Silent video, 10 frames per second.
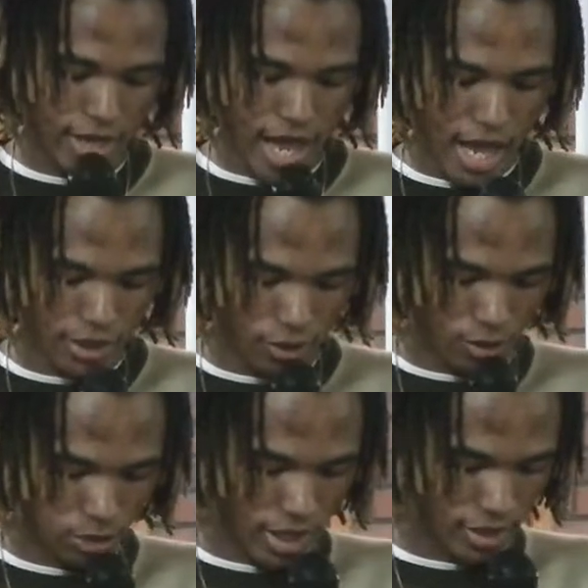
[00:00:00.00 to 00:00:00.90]
not the
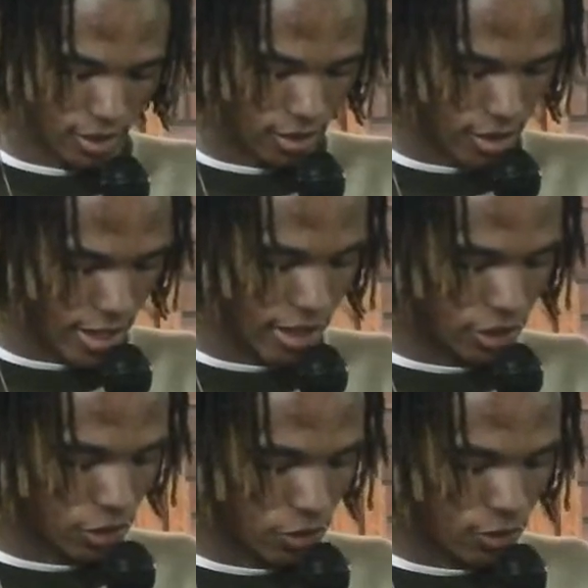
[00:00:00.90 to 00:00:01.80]
oppressor, and
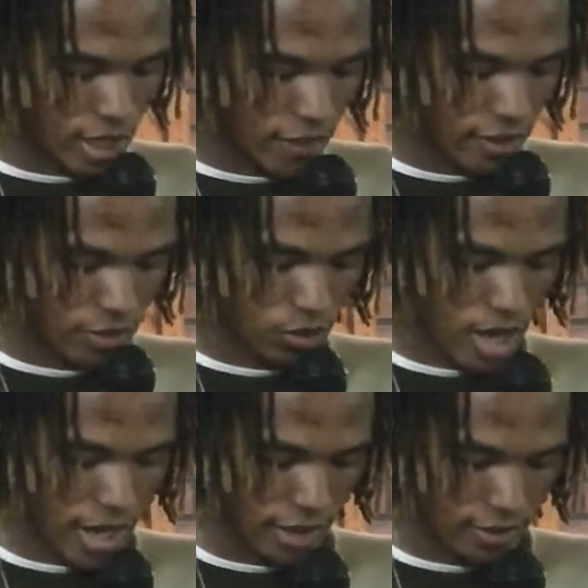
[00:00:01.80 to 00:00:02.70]
choose none of his
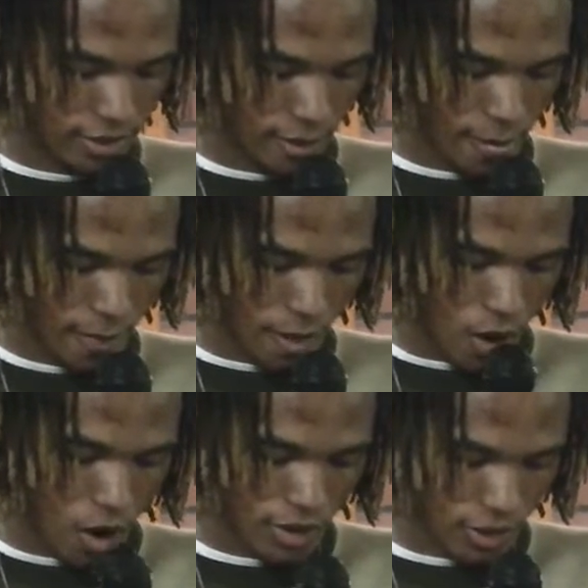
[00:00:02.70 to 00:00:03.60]
ways."
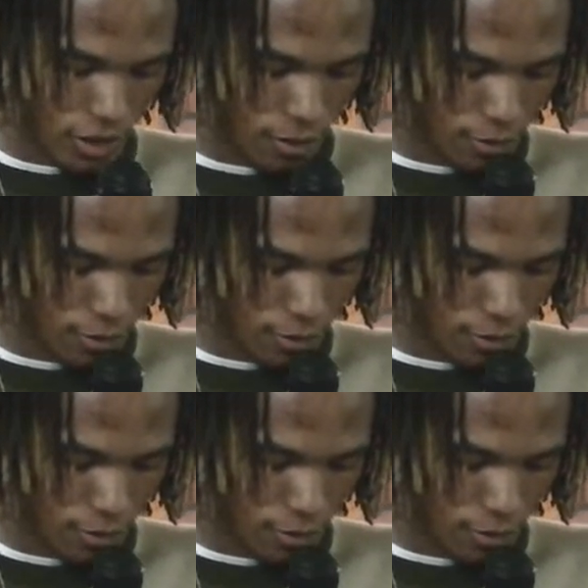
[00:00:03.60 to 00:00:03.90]
Also,